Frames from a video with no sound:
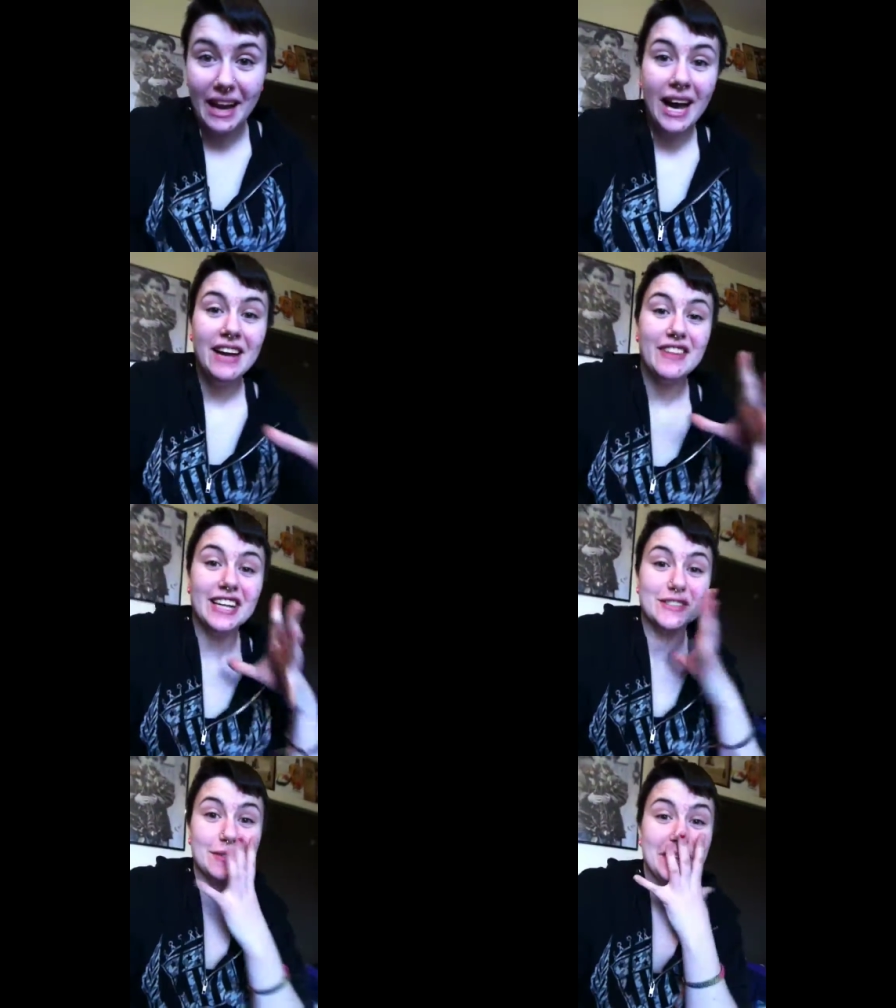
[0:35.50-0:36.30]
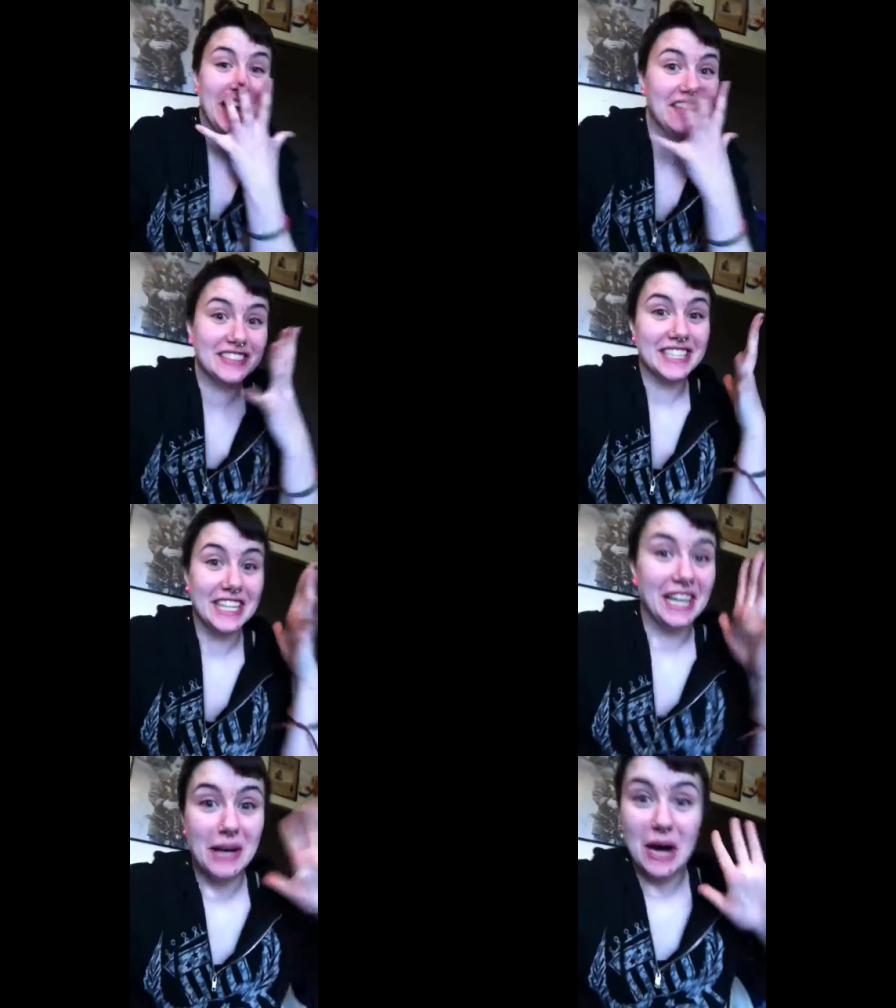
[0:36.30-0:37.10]
I've actually been having
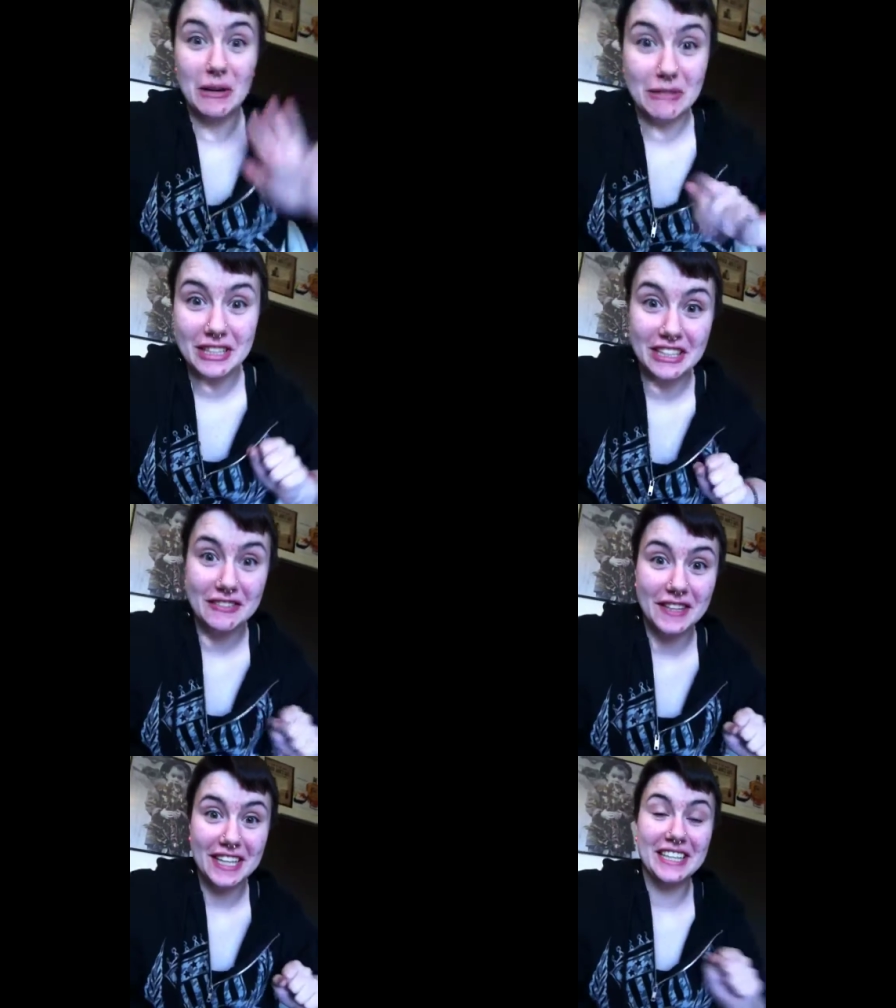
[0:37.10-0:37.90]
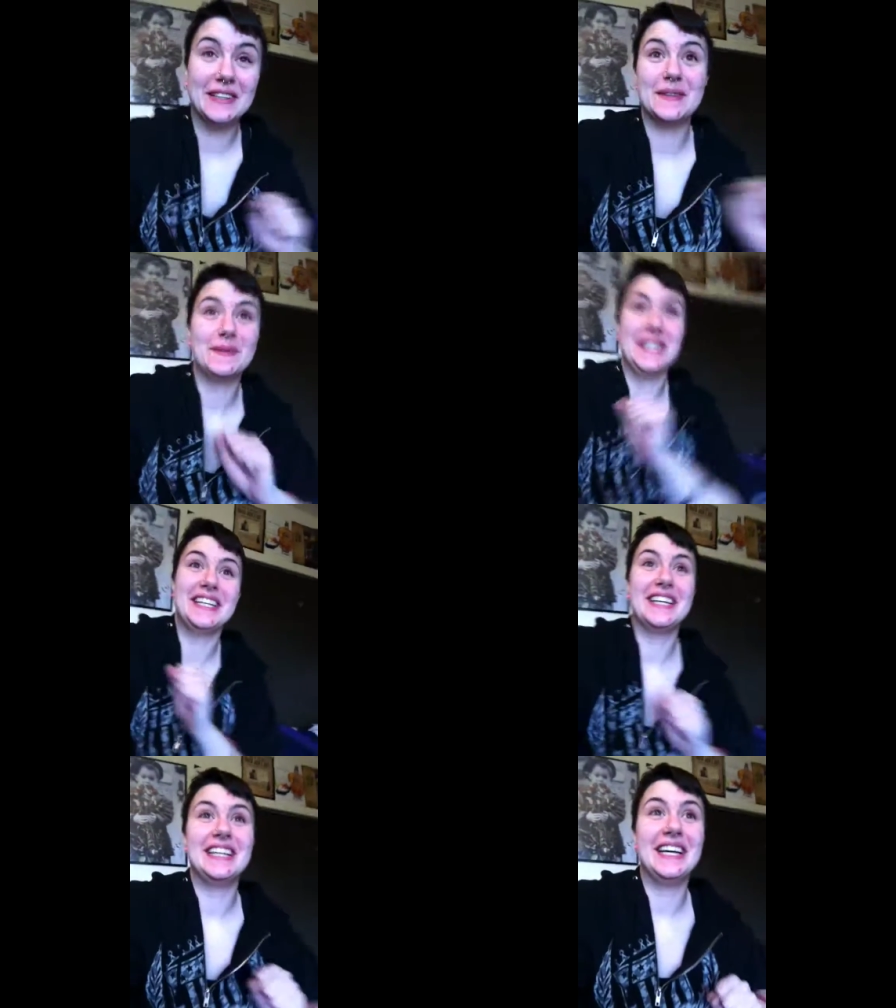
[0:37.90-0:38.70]
like a really fucking good
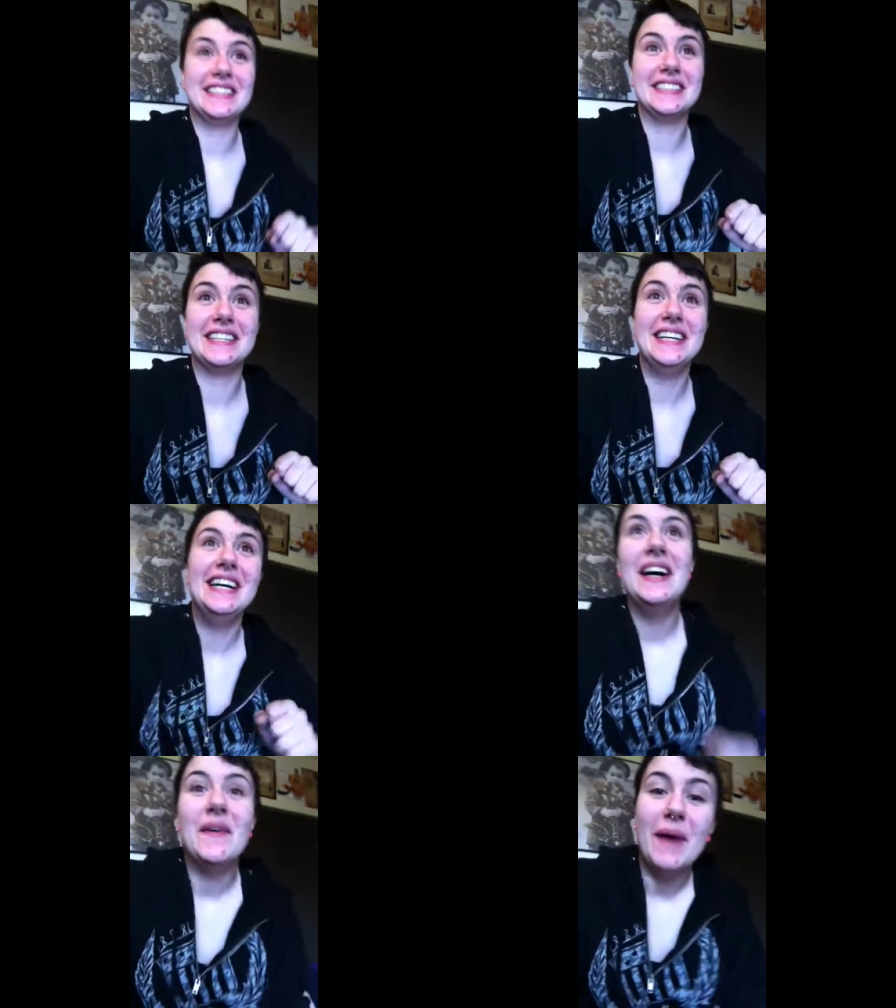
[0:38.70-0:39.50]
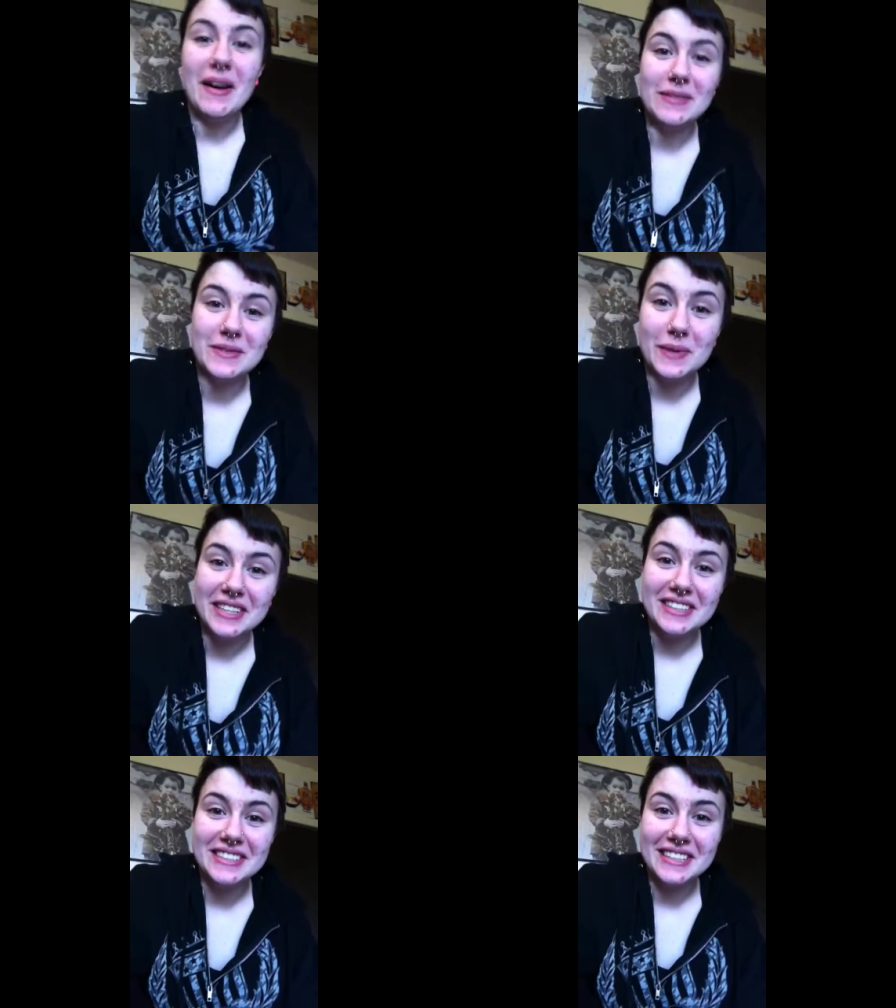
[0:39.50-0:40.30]
week and wow, it's weird.